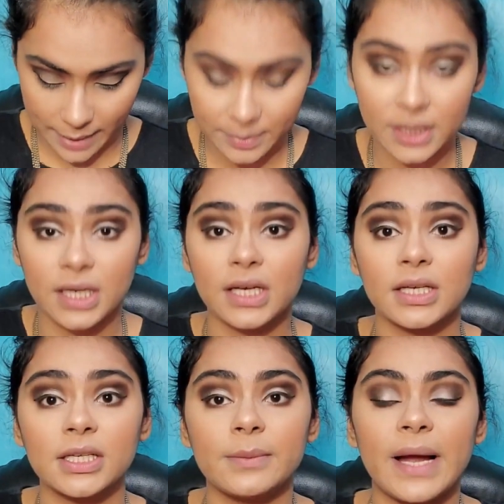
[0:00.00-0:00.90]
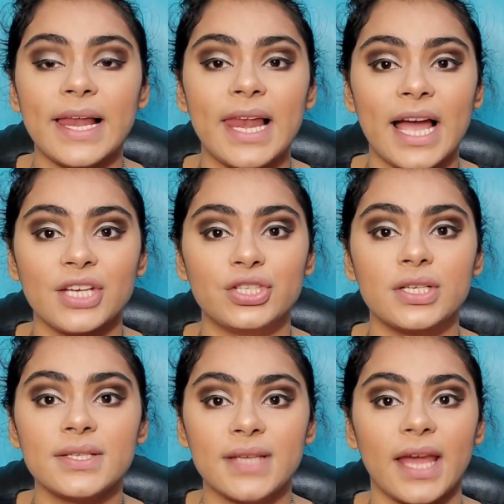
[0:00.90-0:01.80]
I'm gonna curl my
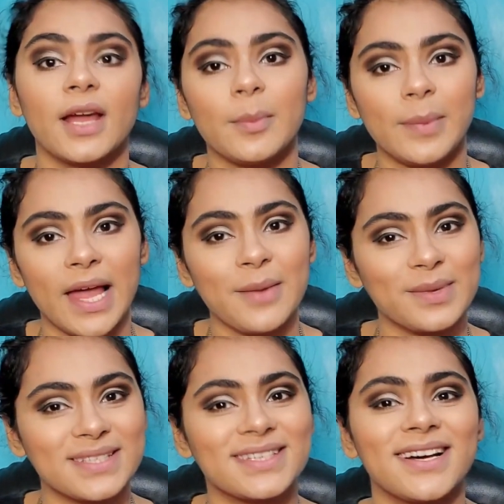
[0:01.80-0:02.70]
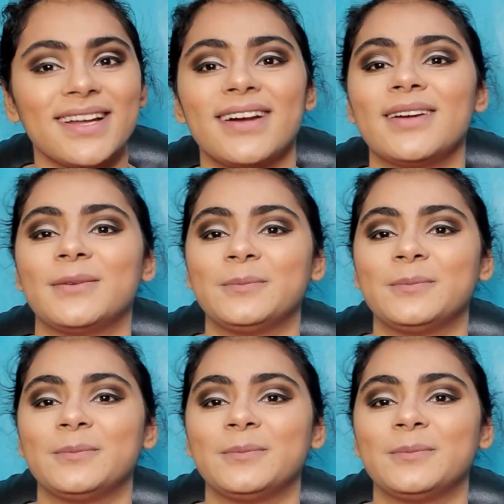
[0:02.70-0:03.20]
lashes and apply mascara.